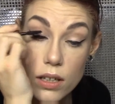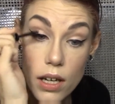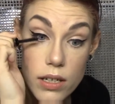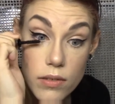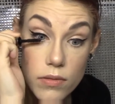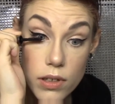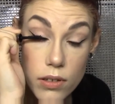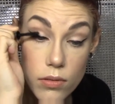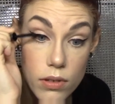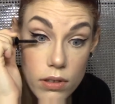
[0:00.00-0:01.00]
I don't
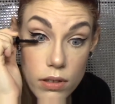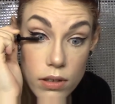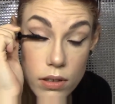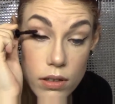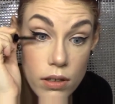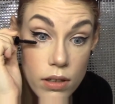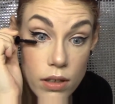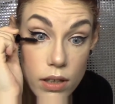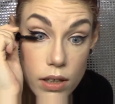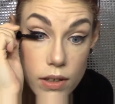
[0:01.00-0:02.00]
know.
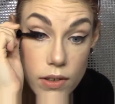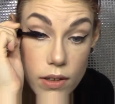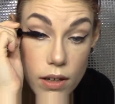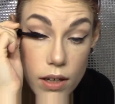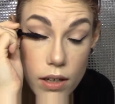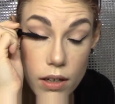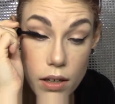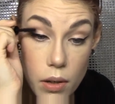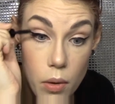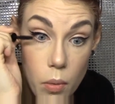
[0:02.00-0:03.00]
It's not
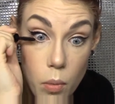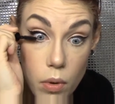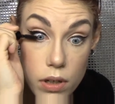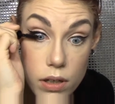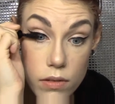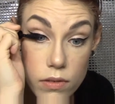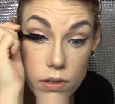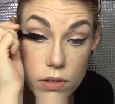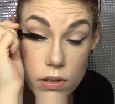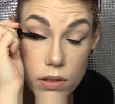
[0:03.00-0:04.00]

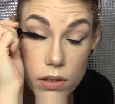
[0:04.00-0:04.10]
wonderful.